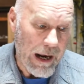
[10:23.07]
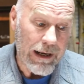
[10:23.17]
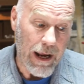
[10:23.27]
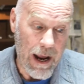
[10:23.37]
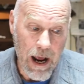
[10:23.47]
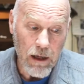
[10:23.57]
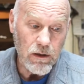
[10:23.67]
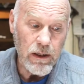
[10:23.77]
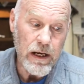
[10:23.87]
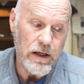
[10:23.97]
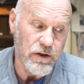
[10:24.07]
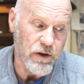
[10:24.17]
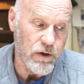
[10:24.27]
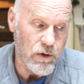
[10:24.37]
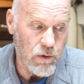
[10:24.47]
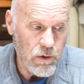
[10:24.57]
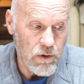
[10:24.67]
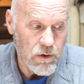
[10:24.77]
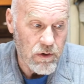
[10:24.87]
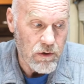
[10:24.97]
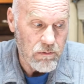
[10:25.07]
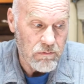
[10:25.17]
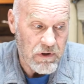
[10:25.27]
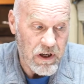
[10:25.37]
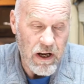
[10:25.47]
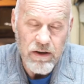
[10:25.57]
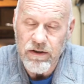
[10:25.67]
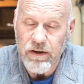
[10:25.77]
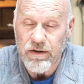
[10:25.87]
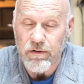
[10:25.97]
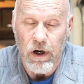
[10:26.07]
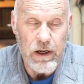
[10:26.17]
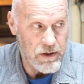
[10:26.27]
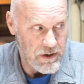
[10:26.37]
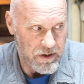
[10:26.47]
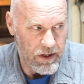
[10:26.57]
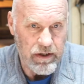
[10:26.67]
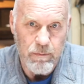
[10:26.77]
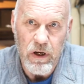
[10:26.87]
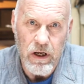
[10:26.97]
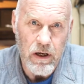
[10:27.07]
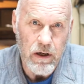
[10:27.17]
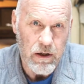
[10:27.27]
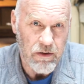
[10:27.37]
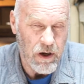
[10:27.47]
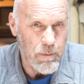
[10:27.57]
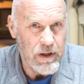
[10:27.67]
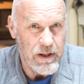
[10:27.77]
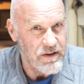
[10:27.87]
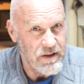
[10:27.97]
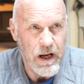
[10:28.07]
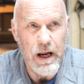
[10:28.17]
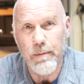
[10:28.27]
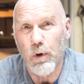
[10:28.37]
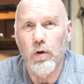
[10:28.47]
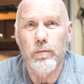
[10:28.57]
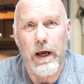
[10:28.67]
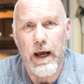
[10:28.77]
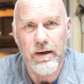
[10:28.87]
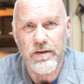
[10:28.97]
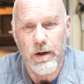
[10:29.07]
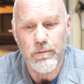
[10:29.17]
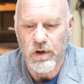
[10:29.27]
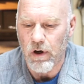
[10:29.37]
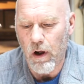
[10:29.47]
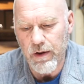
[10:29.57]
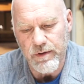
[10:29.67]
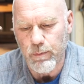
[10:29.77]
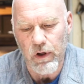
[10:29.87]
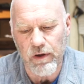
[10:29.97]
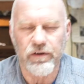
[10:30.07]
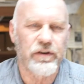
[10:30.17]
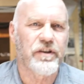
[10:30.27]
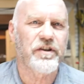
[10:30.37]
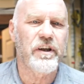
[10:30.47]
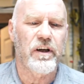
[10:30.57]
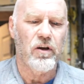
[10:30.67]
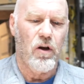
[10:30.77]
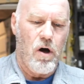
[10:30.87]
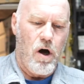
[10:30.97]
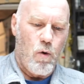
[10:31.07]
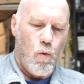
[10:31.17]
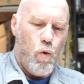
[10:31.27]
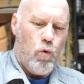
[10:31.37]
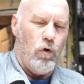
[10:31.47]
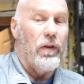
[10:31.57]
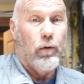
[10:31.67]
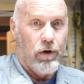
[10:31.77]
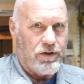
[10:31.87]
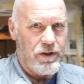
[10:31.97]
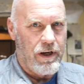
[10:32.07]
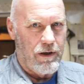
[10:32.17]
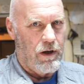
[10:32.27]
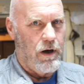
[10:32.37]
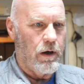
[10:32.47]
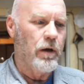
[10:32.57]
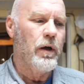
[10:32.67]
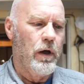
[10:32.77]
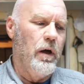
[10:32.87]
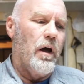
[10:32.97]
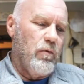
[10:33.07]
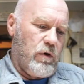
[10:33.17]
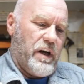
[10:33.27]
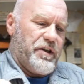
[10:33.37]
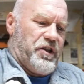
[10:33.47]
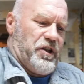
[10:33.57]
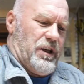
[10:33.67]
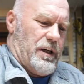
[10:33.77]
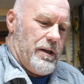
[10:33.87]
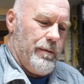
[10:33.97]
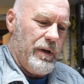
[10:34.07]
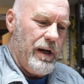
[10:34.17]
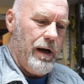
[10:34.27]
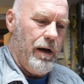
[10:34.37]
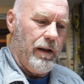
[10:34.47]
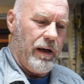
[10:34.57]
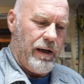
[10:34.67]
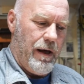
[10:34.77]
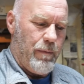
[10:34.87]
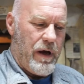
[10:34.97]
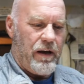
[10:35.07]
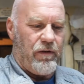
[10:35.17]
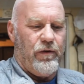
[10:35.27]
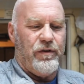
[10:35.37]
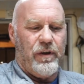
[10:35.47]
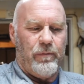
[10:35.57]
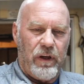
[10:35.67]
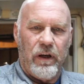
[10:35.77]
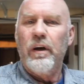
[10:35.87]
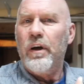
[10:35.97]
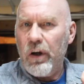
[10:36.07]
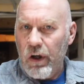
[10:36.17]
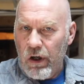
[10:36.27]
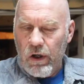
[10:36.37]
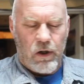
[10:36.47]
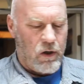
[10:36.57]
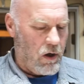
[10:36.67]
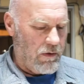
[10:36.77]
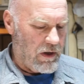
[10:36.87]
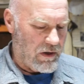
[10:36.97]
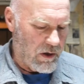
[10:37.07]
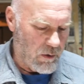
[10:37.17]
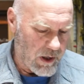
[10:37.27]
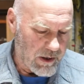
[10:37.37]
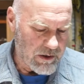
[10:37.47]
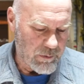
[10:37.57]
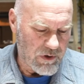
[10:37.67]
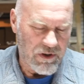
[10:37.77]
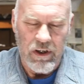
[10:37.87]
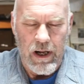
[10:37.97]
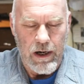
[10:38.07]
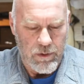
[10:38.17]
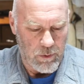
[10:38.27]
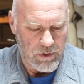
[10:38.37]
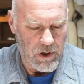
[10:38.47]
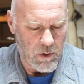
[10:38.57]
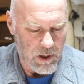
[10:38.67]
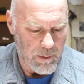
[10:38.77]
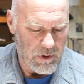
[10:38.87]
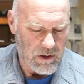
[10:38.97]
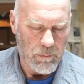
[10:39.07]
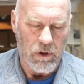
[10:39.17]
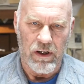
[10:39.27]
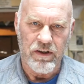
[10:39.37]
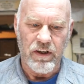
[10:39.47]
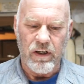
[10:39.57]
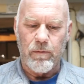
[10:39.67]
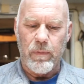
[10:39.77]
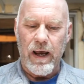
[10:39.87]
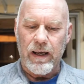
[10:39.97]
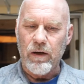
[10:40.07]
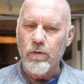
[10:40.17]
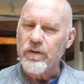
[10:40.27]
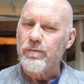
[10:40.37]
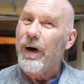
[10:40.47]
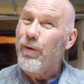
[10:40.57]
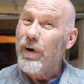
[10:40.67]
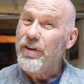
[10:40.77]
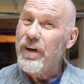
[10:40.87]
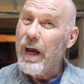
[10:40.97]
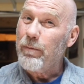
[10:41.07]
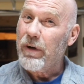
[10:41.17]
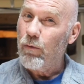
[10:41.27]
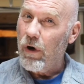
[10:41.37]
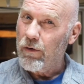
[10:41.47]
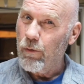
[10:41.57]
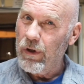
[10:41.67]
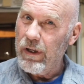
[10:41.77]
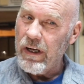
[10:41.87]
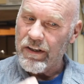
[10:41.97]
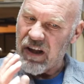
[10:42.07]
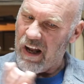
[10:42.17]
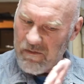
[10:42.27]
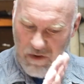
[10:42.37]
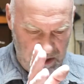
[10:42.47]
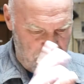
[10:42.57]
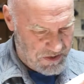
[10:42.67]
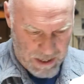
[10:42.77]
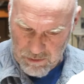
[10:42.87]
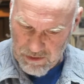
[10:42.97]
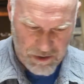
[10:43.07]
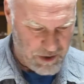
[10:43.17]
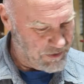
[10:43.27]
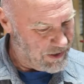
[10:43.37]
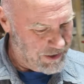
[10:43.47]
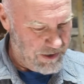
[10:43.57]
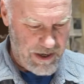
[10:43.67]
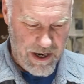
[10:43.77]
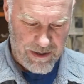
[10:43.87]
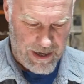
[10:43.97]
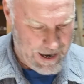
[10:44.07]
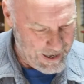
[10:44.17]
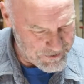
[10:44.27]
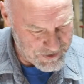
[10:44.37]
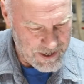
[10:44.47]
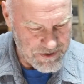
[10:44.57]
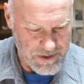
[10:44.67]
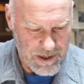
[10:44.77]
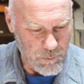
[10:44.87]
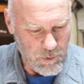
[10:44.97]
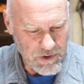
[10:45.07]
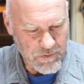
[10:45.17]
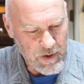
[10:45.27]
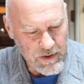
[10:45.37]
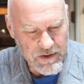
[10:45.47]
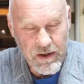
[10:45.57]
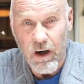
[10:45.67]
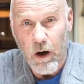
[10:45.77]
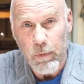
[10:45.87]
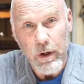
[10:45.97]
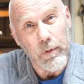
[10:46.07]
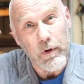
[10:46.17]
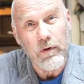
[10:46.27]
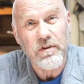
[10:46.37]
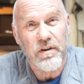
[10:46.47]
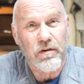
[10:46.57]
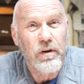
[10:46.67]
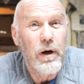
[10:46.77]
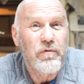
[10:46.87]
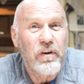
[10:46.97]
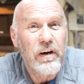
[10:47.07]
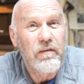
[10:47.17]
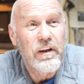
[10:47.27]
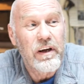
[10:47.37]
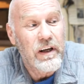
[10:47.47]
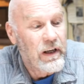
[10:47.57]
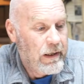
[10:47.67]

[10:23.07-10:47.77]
can lead to case destroying. It just did to me, because I made the same old bad assumption. All these bullets are just seated long. Well, they were seated long. And when I seated them down, they came back through something called the donut. This wasn't an actual donut, but the bullet seated back into a spot where it jammed, didn't want to release. That video's out there on the internet. As I said, warts, feathers, and all, people. Screw-ups and everything.